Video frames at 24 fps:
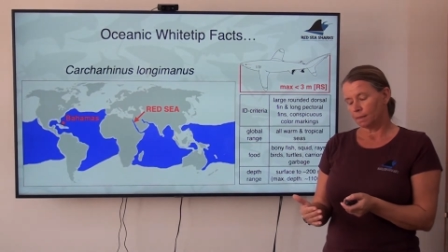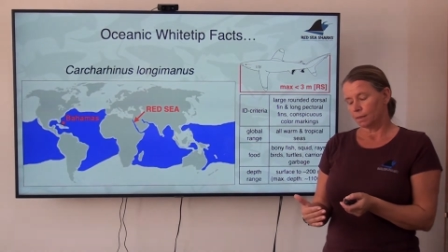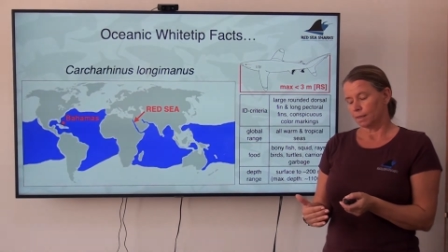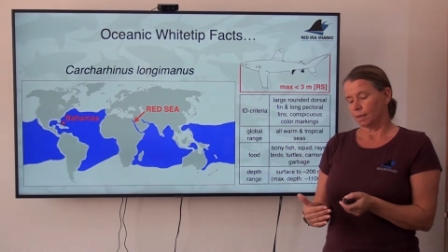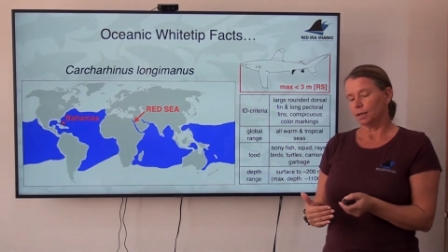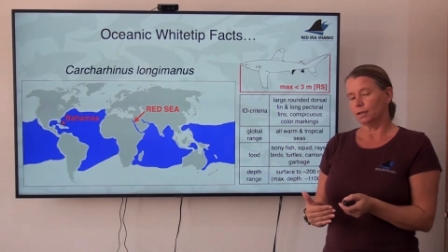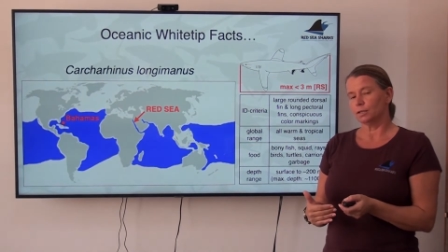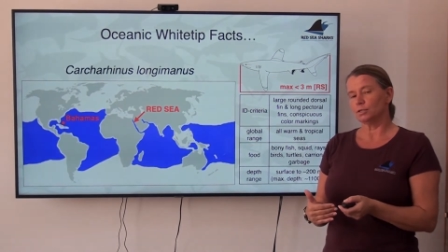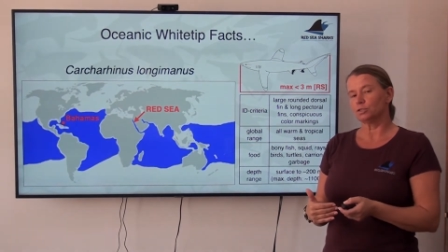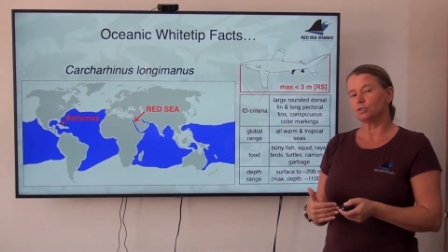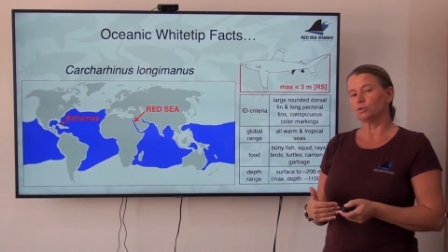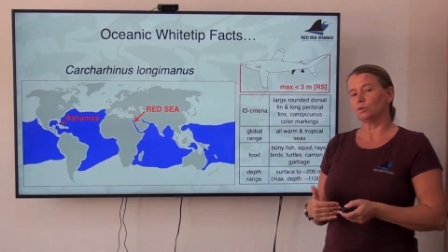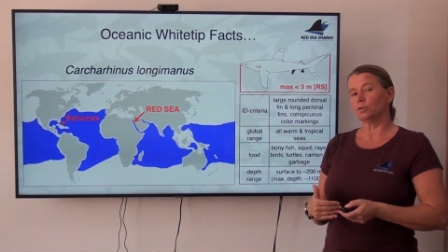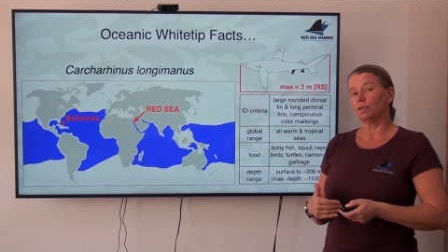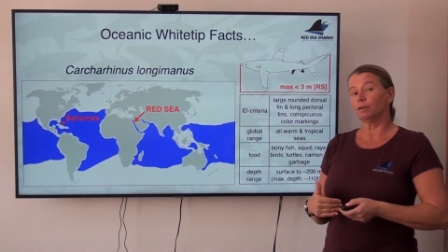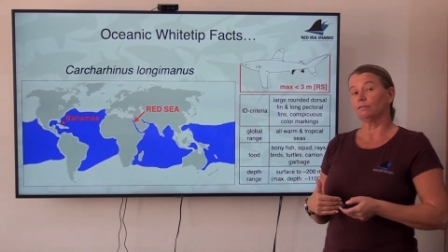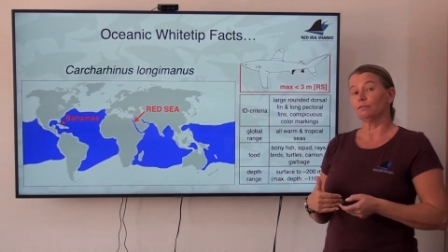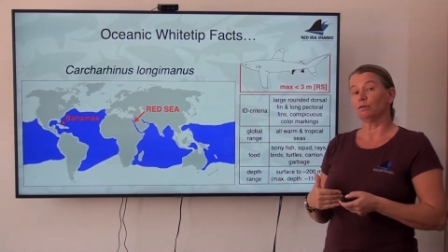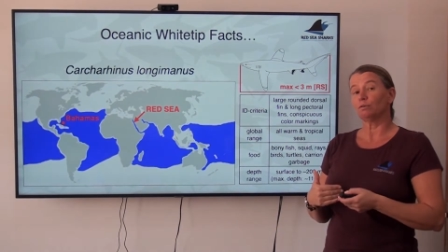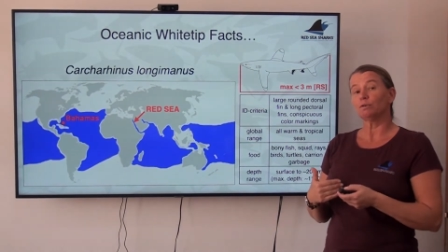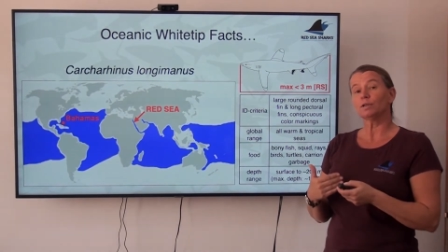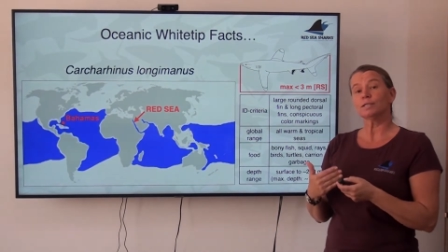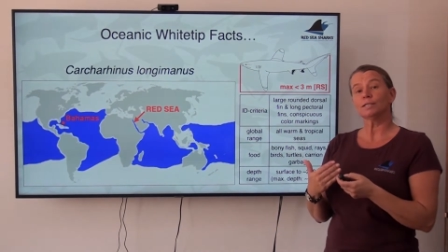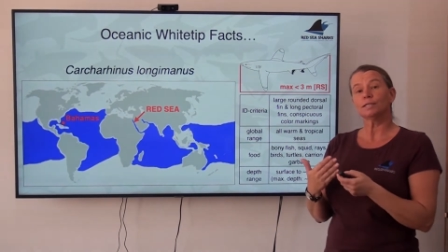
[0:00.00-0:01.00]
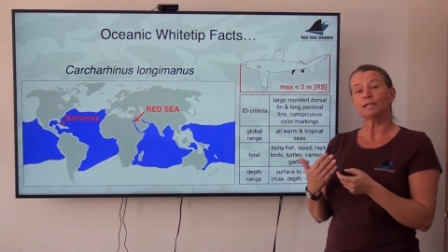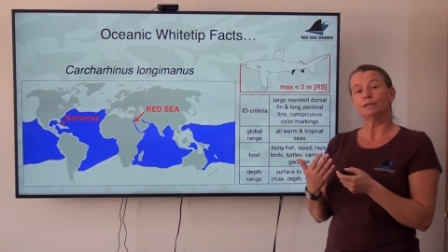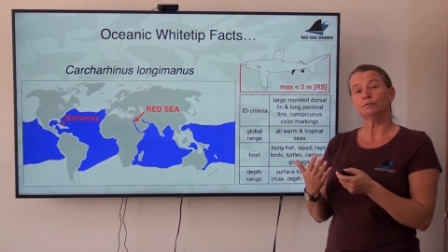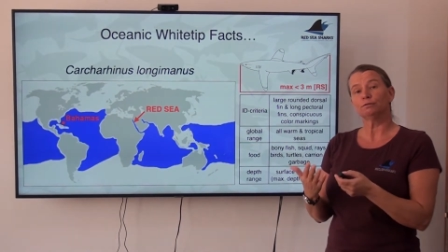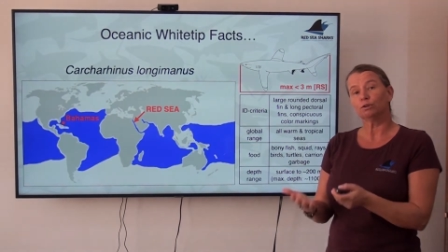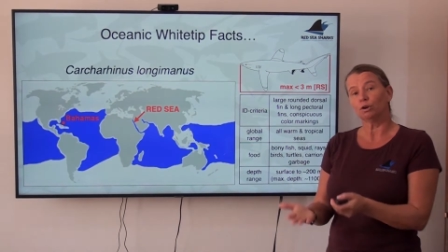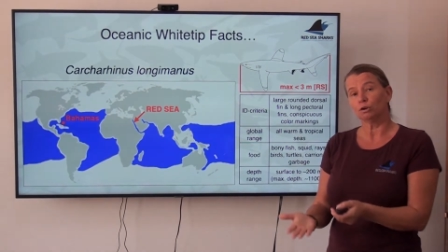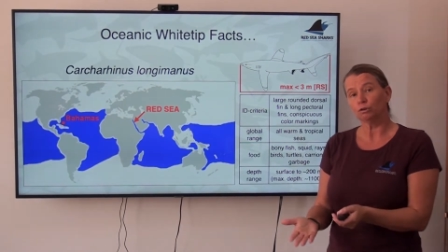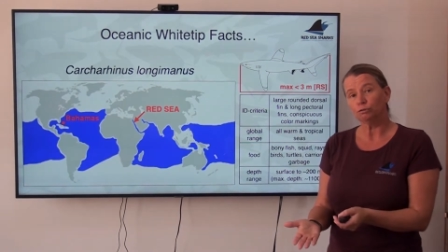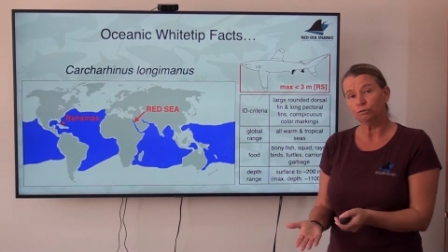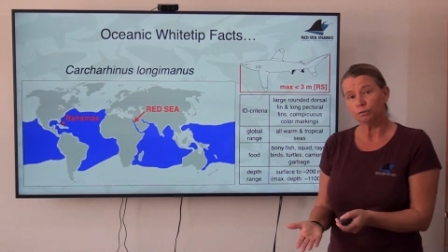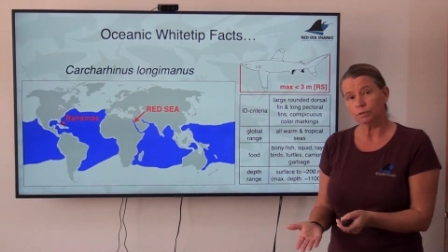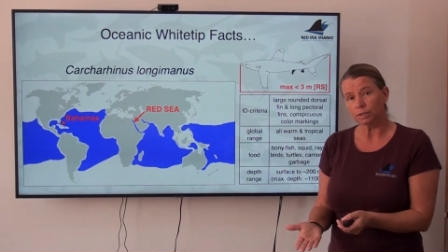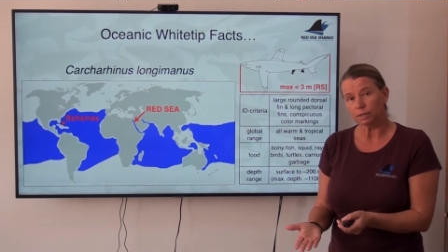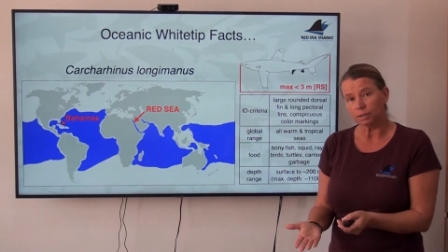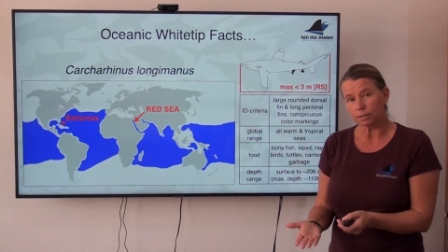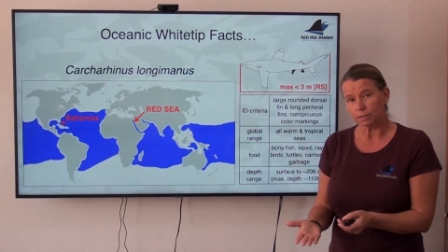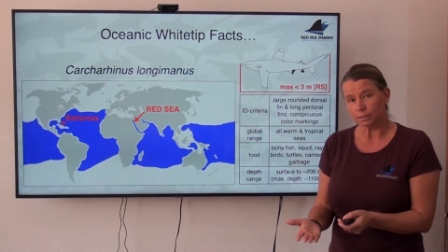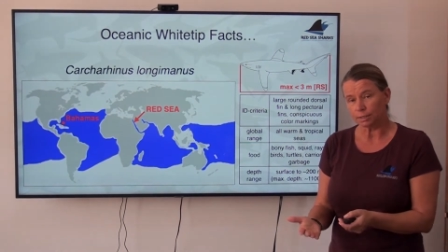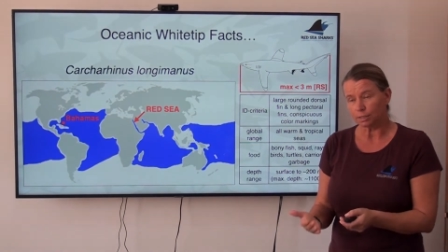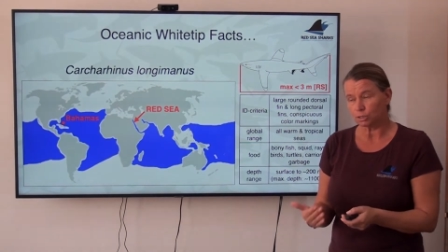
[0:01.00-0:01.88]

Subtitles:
Yeah, so they're very self-confident.